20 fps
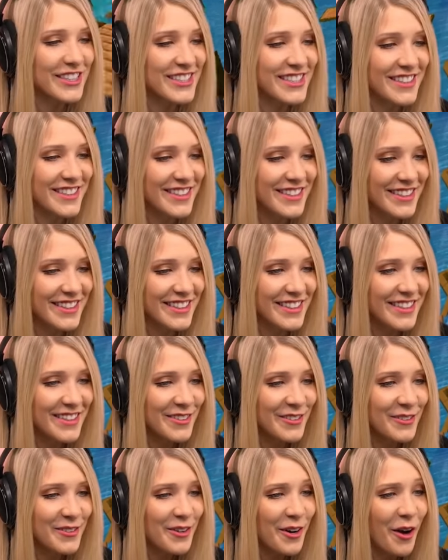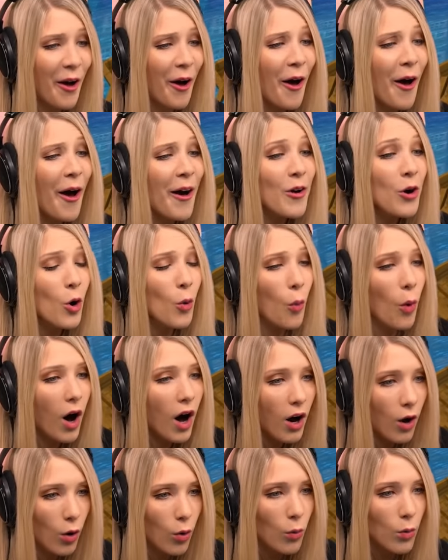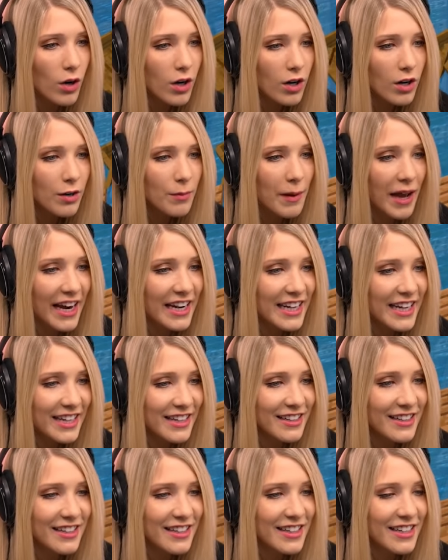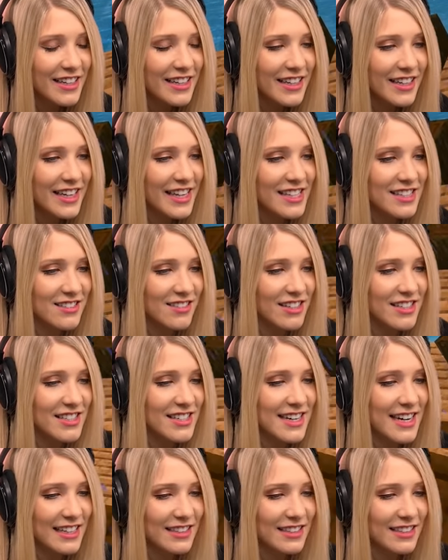us, Sheldon. Come on to the boat. Oh, whoa. Oh, Maddie. Oh. He's Sheldon listening?